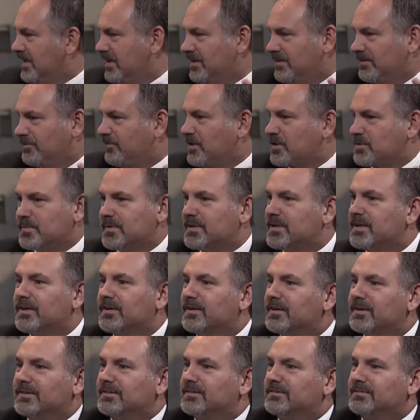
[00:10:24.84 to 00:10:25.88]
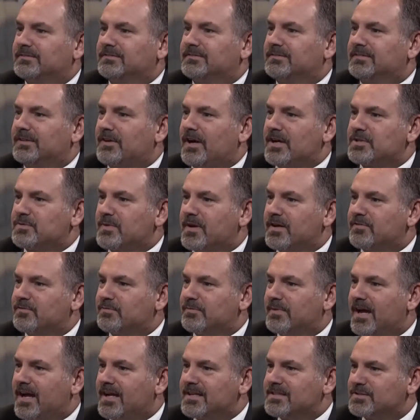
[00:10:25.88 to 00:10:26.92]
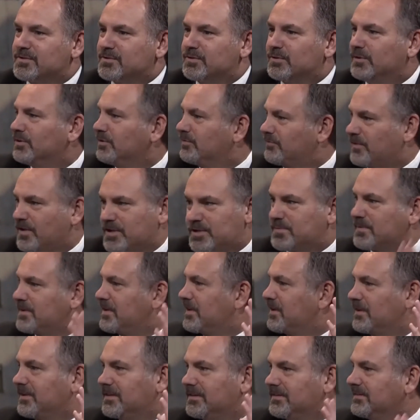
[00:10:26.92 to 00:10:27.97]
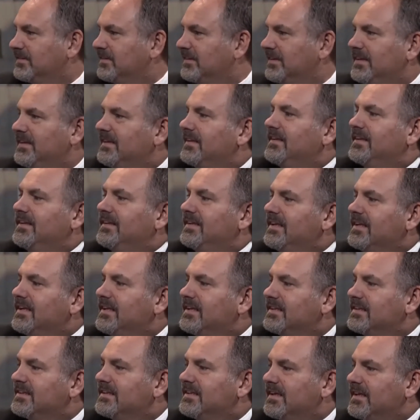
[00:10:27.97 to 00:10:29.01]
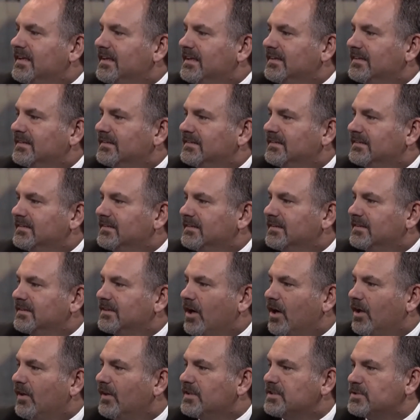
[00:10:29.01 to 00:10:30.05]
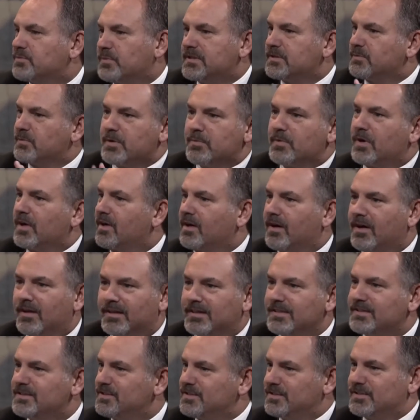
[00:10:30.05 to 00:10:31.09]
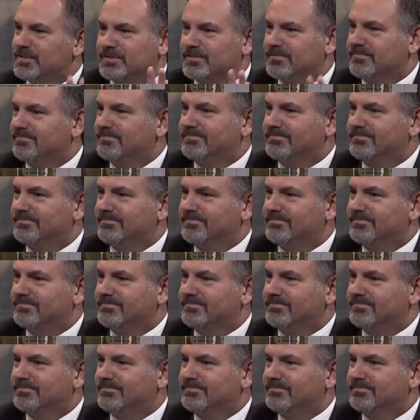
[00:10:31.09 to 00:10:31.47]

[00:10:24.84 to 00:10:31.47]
freshman year graduated from high school. Freshman year in, in uh, college, went to Weimar College,